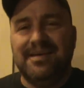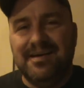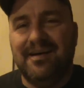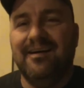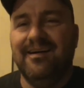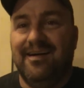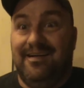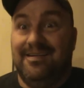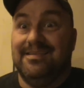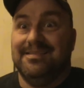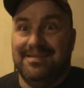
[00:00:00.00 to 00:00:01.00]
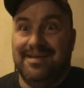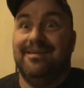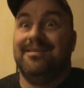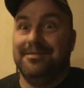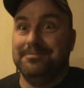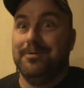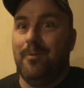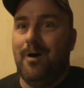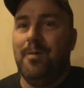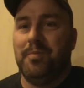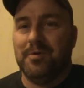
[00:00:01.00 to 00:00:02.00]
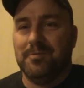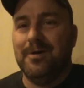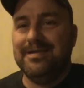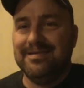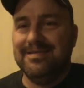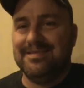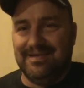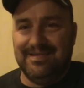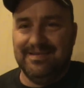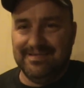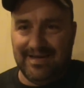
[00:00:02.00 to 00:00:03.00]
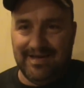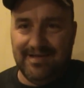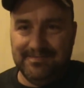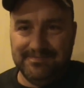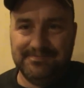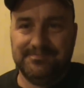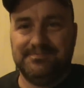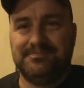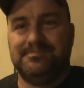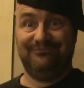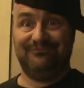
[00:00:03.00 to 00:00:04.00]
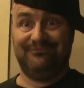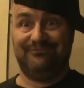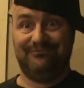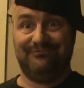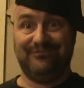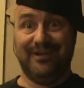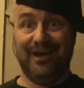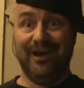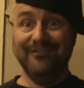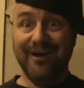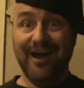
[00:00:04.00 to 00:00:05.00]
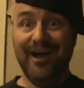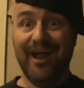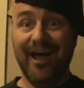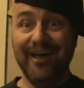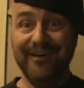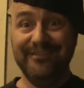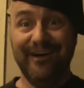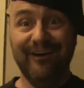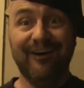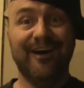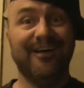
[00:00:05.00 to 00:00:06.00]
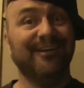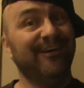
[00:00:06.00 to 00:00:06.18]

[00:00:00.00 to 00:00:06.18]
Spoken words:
Alright. Here comes a whopper. Wait till you see this guy. Hey man, how you doing?